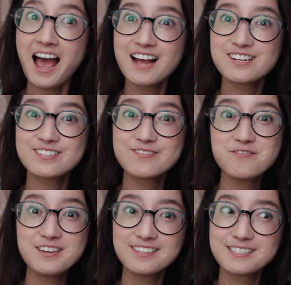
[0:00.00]
I just
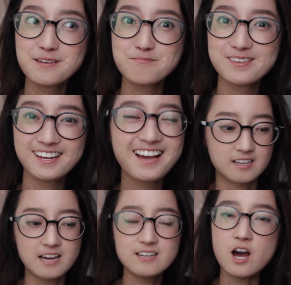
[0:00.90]
revealed something.
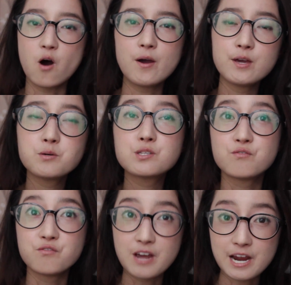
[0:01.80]
I don't know. It was
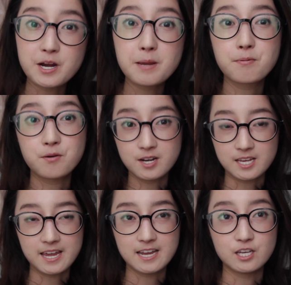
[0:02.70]
very
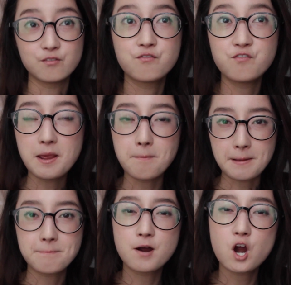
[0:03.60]
pretty and it fit
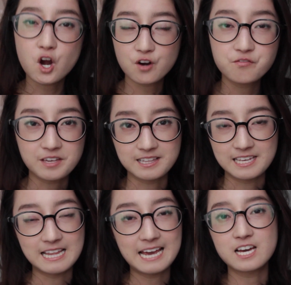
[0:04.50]
me
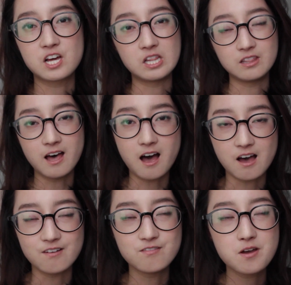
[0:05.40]
perfectly like a
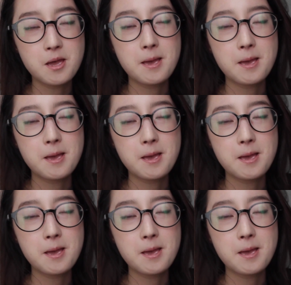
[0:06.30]
glove.